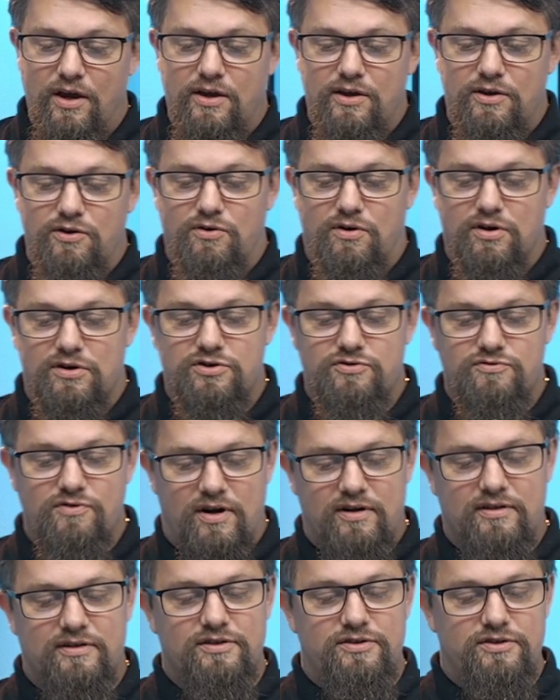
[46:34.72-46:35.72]
You
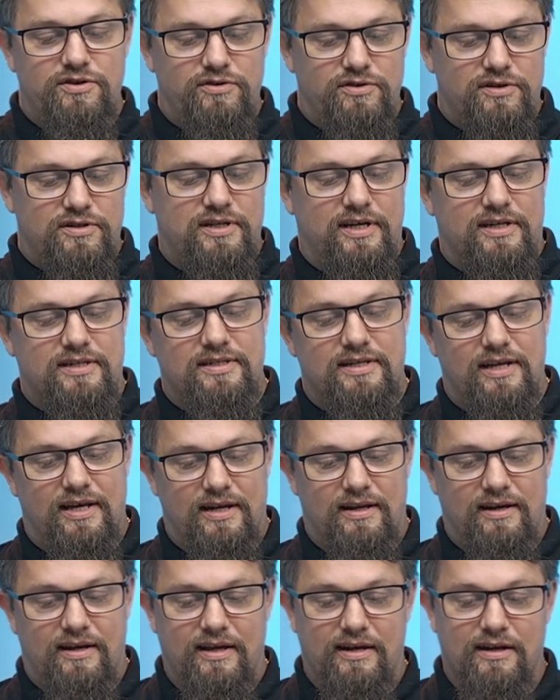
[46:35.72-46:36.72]
construct the secure text
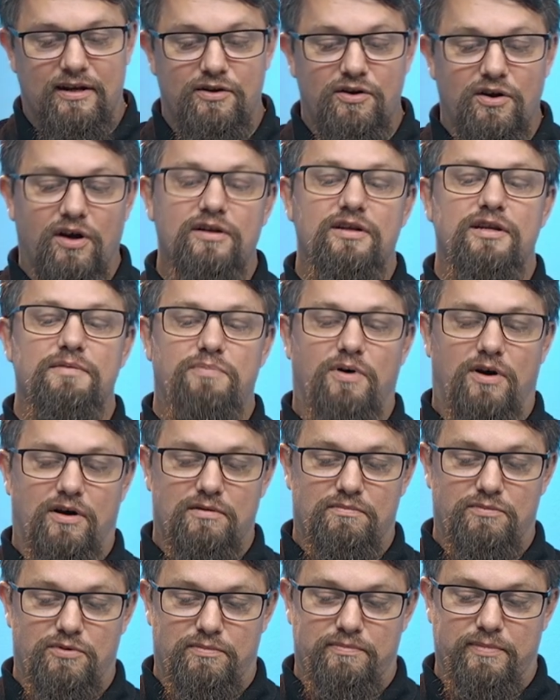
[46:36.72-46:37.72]
data in a
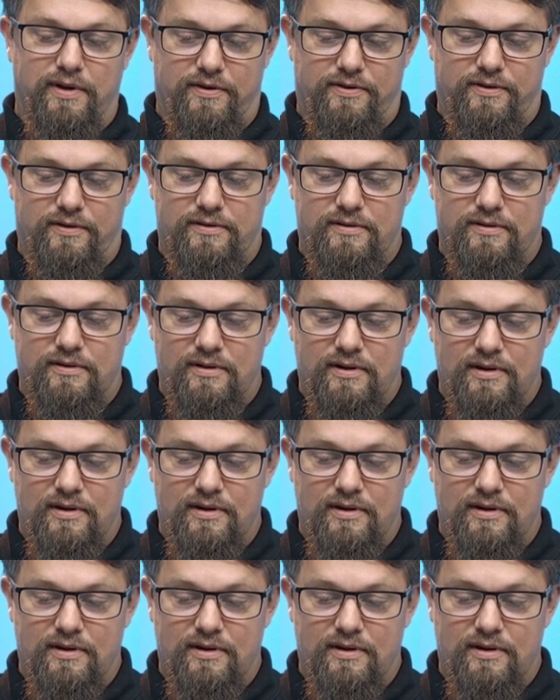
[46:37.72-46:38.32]
non-debuggable method,